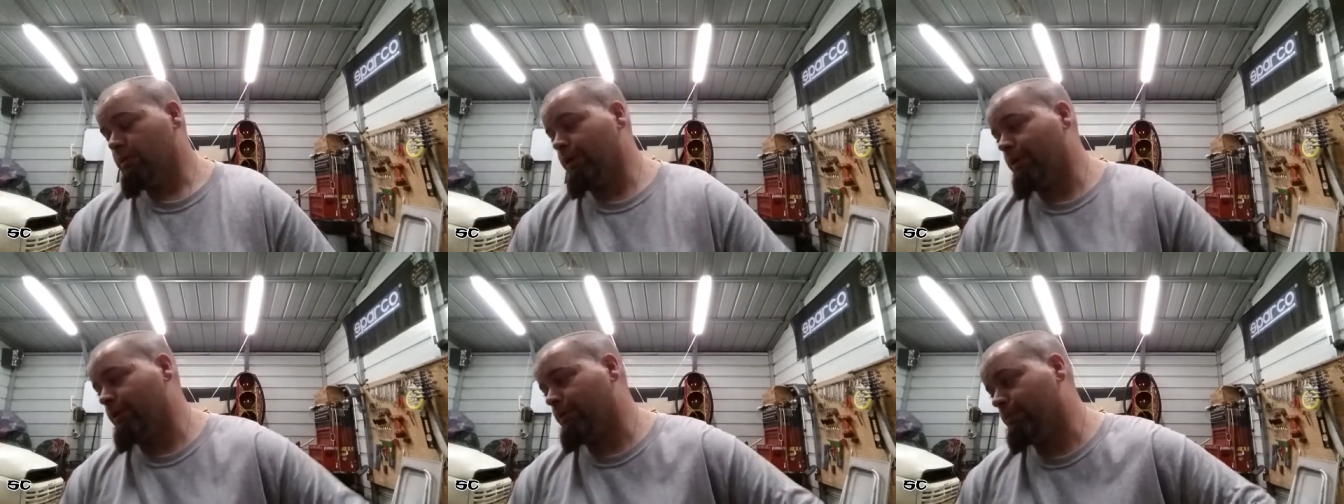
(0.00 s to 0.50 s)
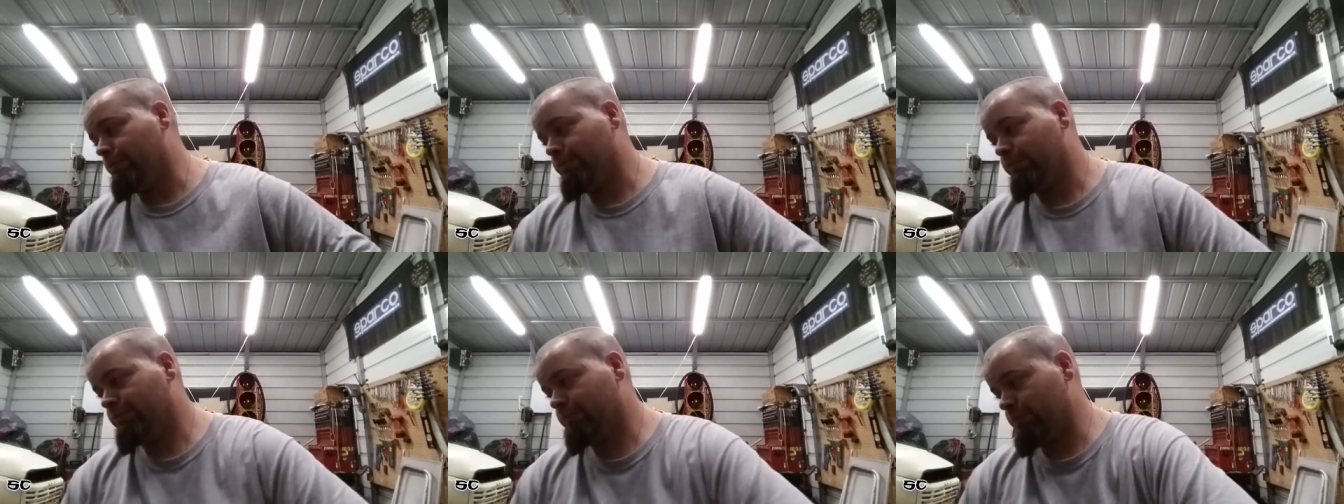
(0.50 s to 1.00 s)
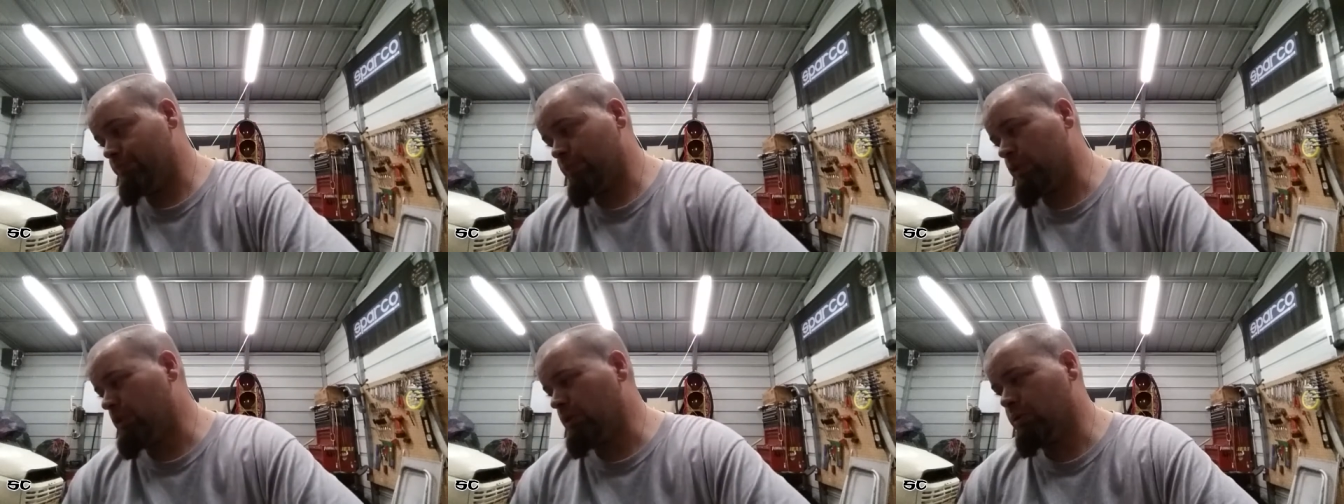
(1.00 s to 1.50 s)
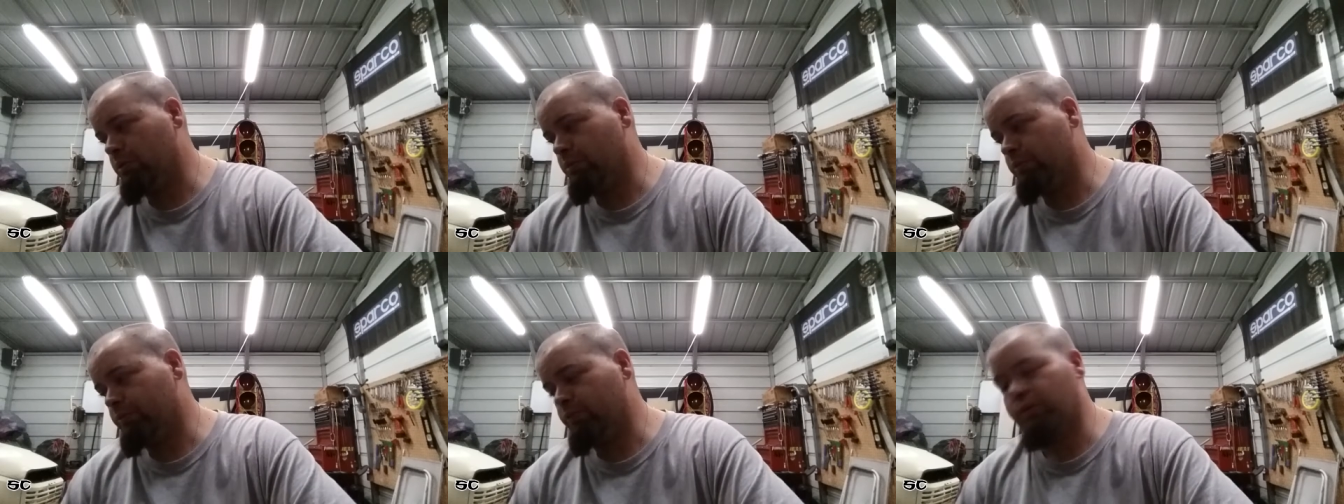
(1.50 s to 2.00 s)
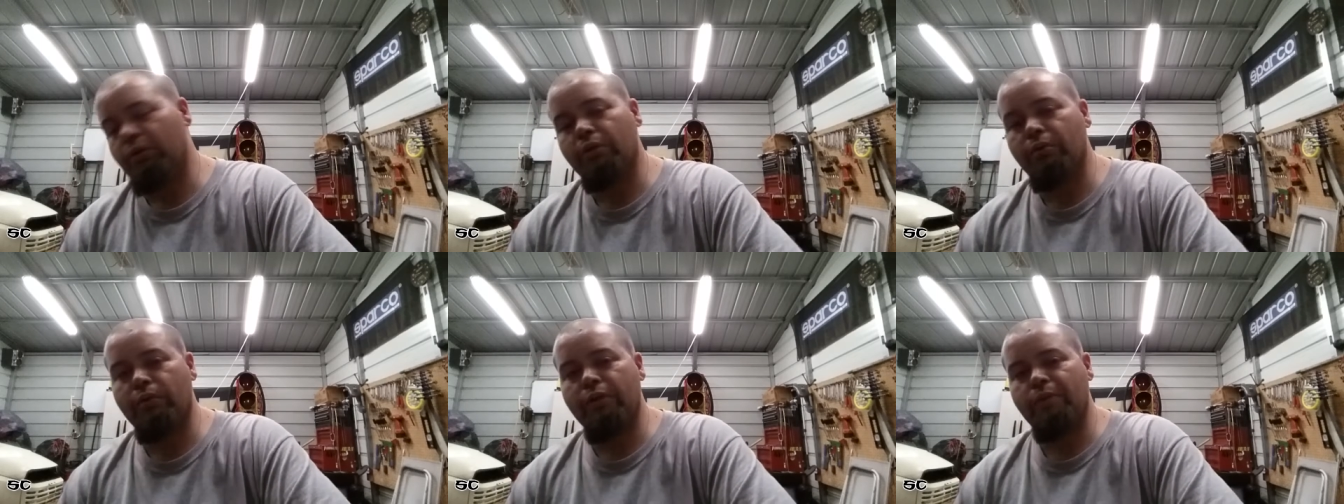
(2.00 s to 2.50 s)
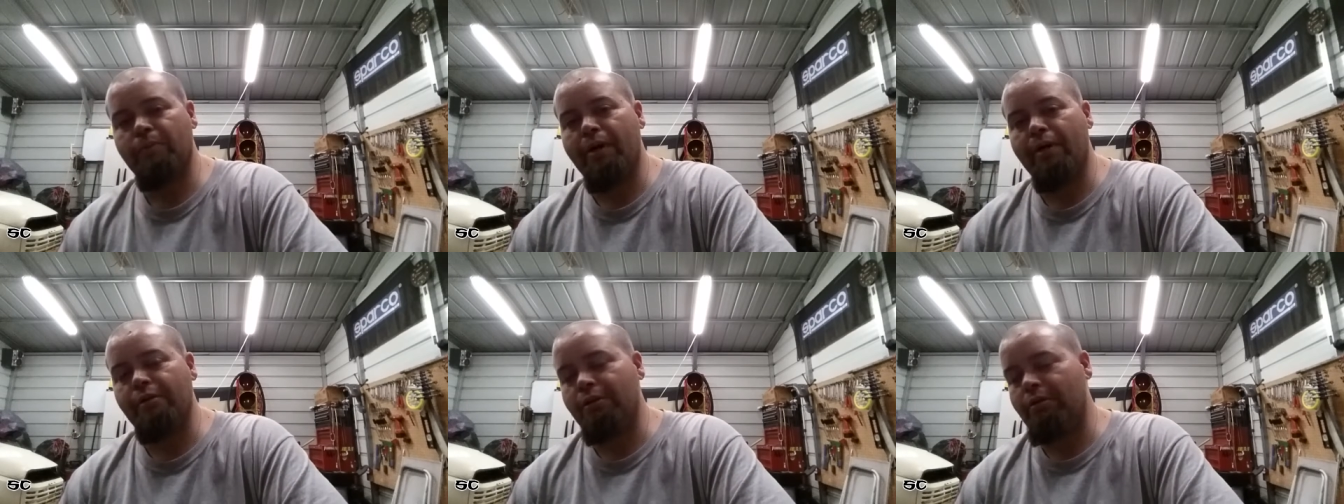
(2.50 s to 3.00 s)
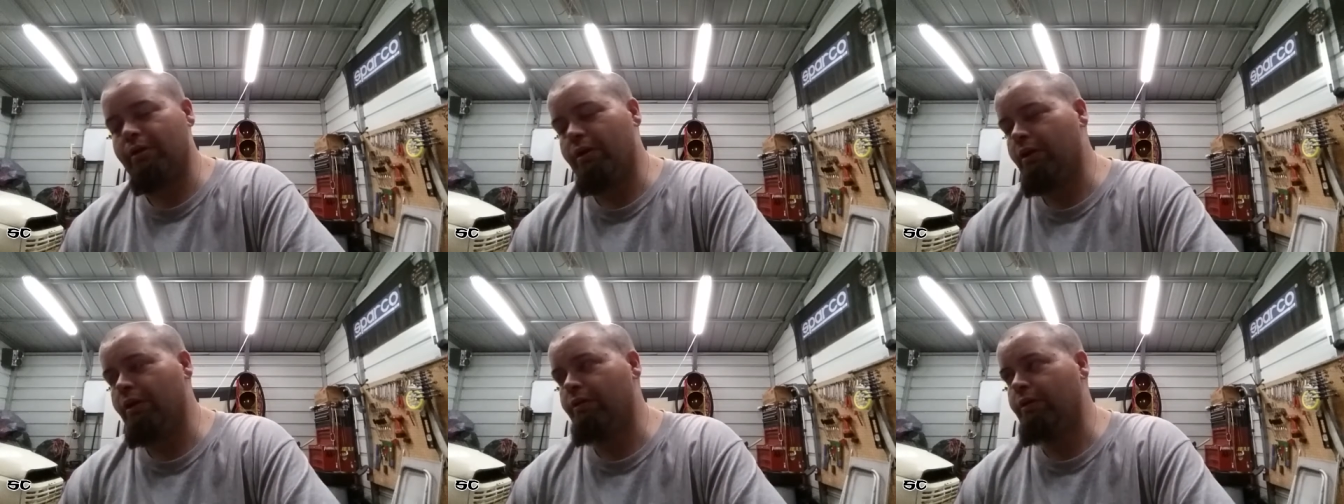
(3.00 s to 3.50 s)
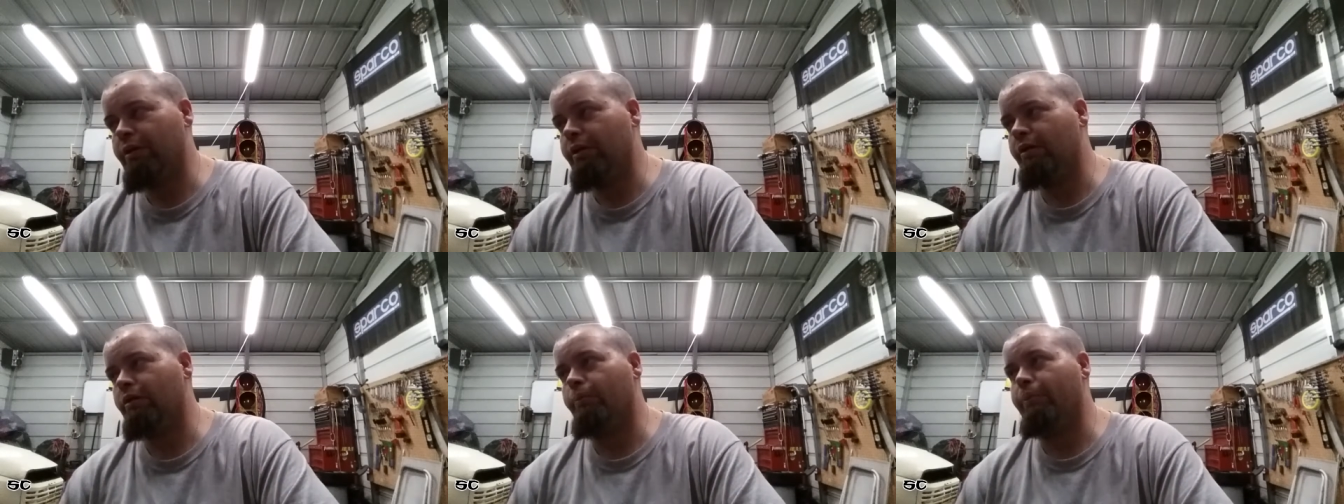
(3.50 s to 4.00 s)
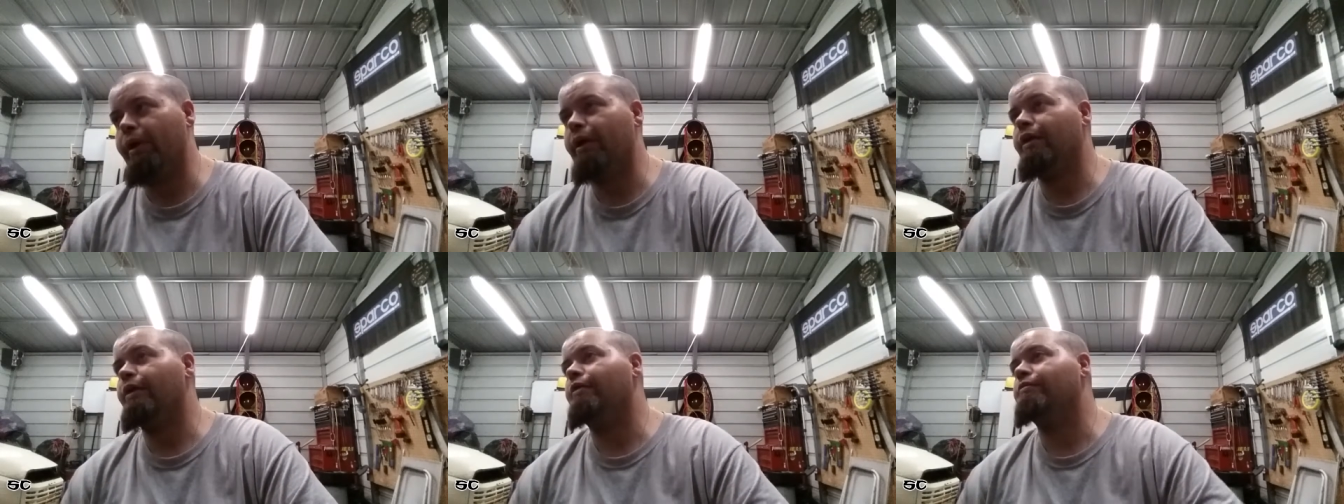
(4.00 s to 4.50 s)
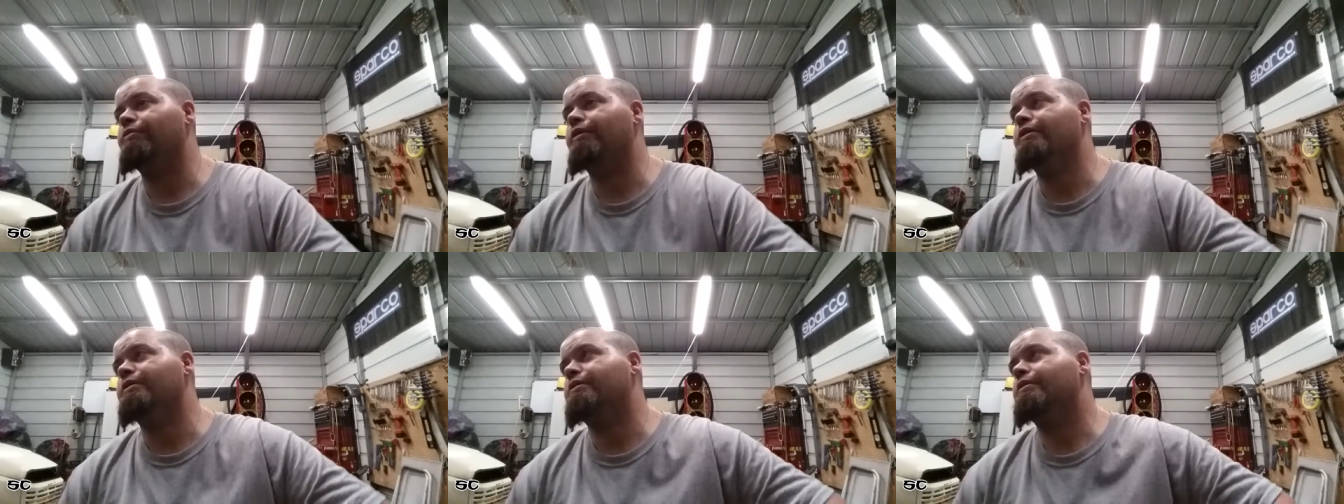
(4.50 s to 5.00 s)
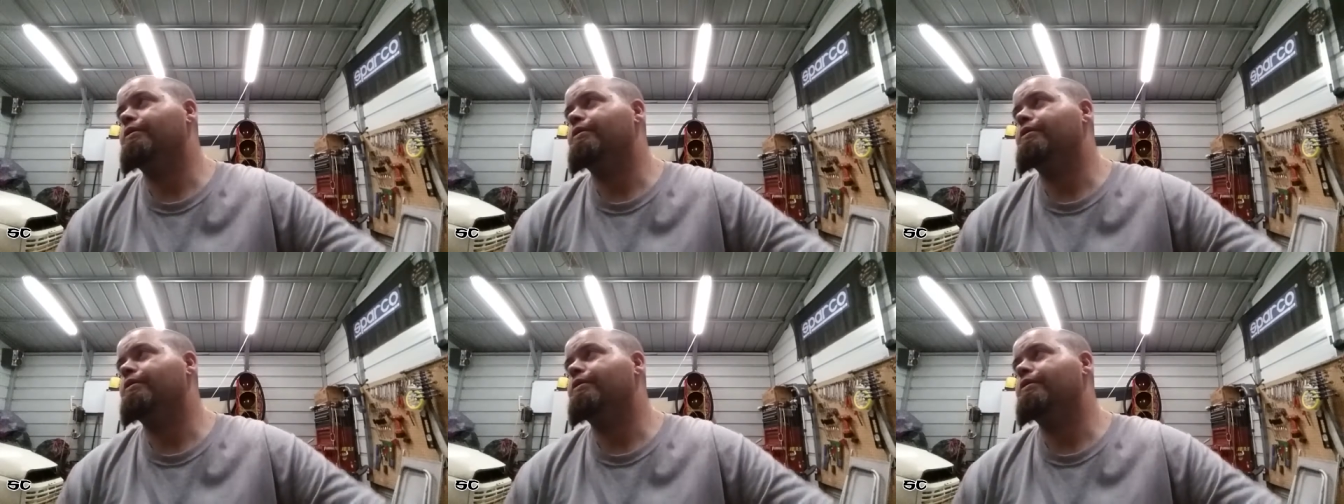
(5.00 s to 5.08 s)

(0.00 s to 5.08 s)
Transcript: Um, just a little, few little rust spots here and there. Nothing that a little paint can't fix.